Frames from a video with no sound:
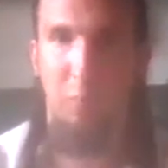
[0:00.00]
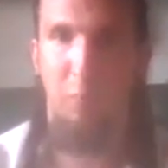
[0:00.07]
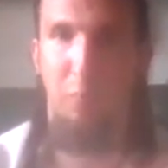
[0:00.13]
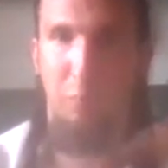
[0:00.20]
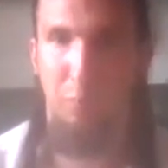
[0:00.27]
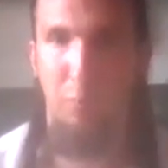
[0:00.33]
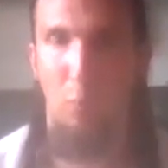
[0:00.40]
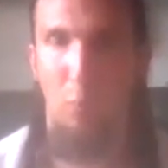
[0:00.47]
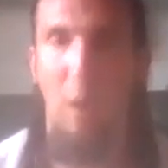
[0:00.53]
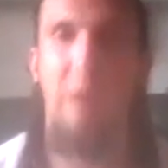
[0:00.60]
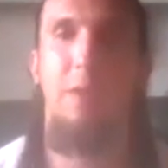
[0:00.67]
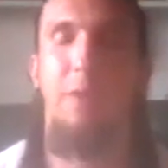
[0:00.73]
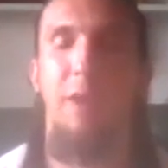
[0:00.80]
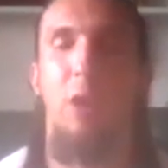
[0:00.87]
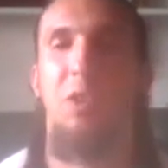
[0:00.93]
way that they are
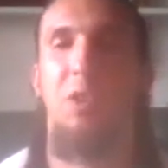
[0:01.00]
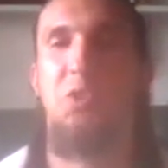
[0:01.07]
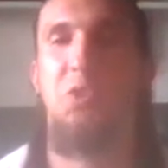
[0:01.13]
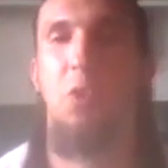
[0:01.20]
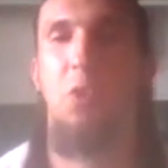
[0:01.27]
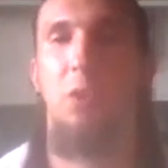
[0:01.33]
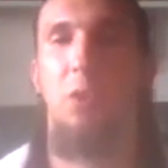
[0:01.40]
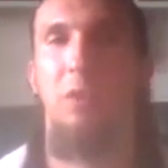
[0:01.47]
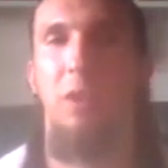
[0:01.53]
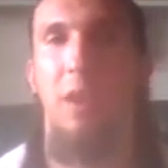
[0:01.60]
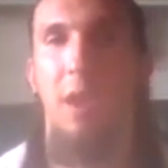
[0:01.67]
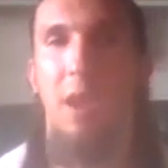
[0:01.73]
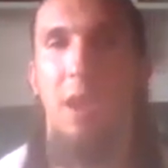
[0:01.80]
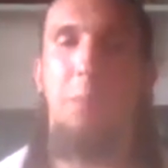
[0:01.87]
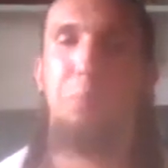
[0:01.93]
constructed,
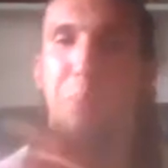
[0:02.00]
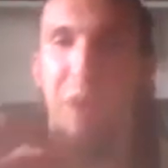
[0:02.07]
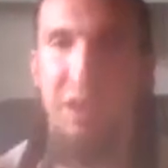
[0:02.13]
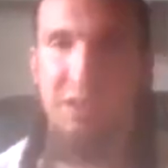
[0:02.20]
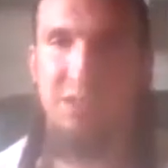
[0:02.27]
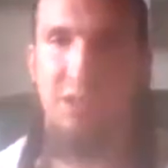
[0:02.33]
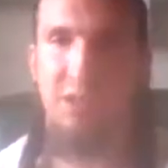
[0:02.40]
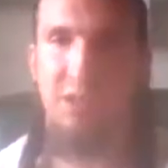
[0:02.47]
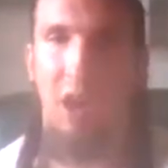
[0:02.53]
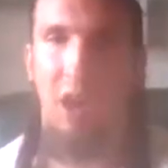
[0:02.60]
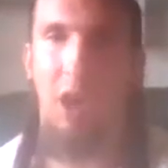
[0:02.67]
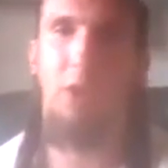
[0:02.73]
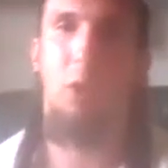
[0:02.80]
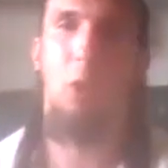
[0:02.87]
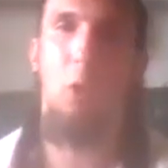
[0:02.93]
based on
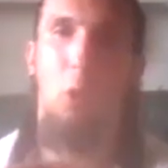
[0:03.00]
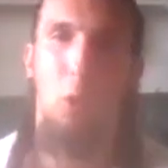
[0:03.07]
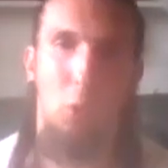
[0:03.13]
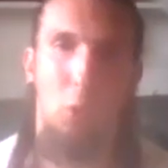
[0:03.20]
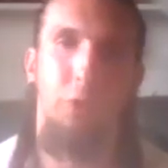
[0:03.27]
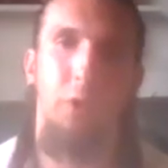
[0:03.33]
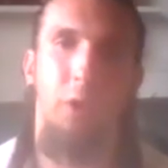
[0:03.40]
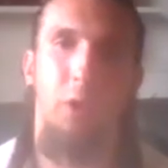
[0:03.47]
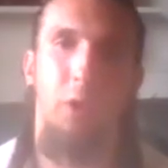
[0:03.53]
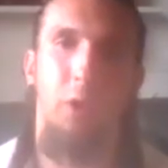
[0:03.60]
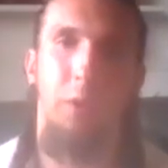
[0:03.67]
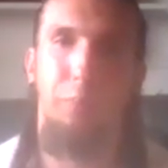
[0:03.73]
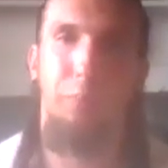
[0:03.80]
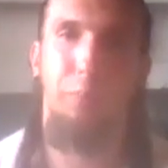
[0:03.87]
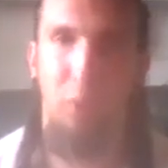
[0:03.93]
older
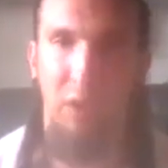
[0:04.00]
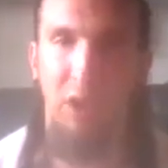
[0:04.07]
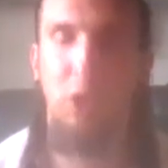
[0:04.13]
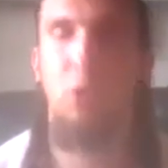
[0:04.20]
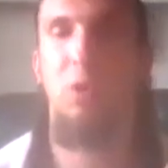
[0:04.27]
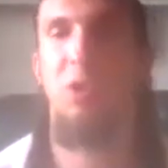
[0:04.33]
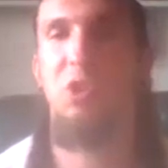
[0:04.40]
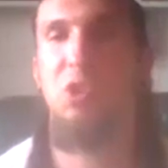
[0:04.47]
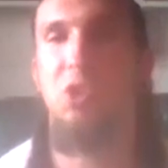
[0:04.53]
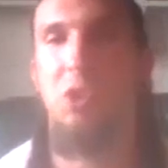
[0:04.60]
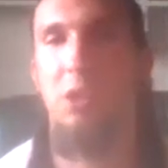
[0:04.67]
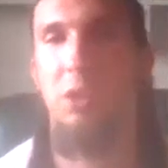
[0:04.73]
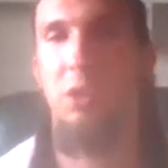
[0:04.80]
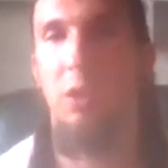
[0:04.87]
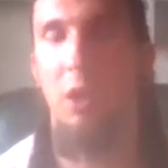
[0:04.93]
pre-Christian
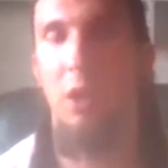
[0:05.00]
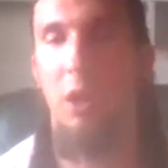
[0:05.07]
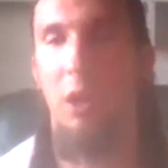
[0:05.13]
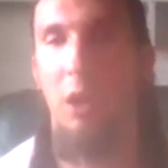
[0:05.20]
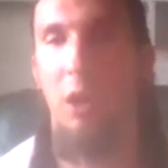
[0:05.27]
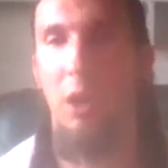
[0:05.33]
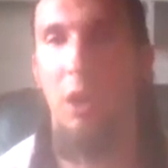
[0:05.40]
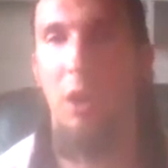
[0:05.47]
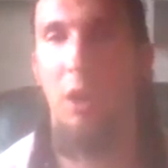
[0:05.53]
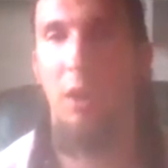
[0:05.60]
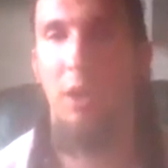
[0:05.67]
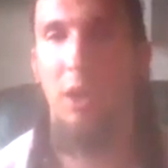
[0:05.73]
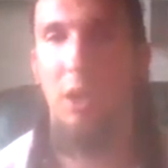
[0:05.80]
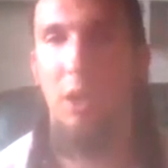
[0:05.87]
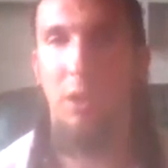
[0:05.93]
uh,
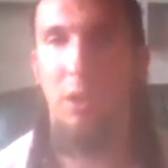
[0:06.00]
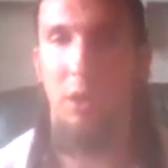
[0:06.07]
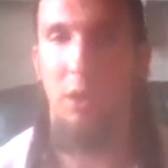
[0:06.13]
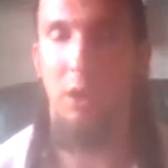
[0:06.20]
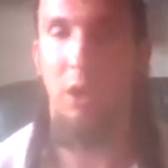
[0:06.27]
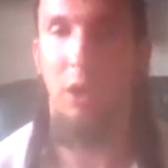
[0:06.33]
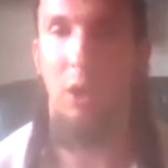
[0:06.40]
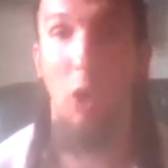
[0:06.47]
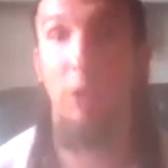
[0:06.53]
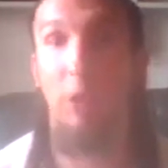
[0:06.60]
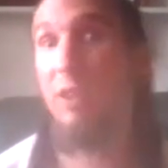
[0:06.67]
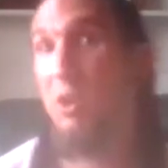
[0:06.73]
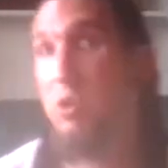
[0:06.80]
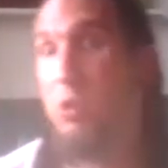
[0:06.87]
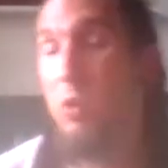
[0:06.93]
uh,
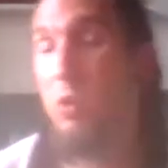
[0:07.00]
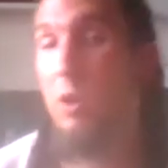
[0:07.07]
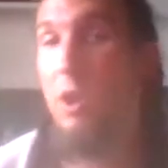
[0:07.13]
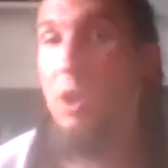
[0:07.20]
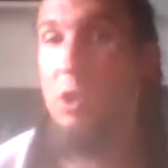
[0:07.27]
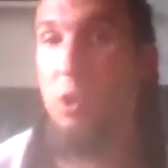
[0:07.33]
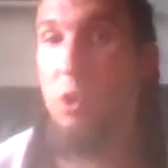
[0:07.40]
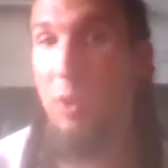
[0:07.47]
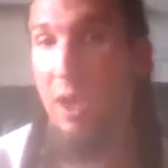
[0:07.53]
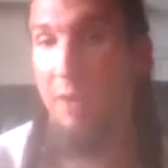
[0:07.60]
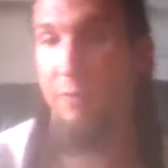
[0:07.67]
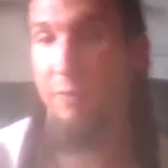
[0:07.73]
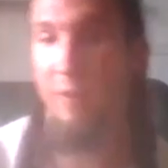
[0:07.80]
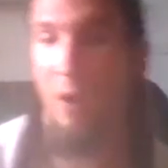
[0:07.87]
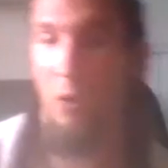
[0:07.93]
architecture. So we have
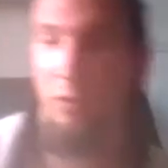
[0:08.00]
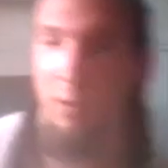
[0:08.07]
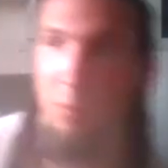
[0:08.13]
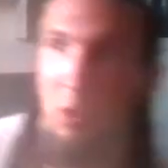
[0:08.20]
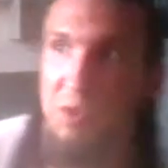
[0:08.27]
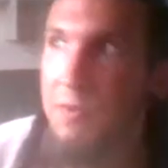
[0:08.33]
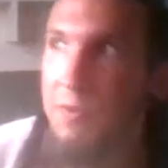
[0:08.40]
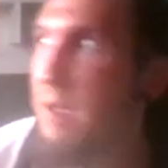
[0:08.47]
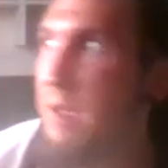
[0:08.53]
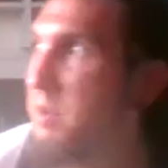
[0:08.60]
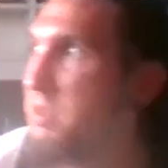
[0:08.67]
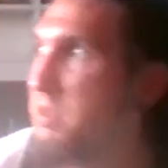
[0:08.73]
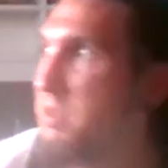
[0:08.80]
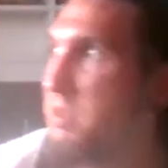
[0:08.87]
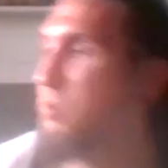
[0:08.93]
found the most famous
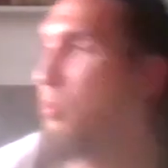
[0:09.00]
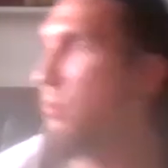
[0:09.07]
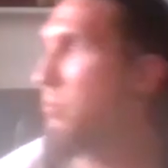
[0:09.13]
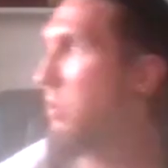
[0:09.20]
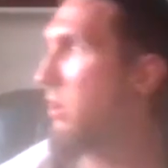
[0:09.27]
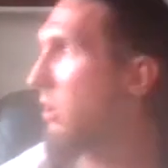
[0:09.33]
would be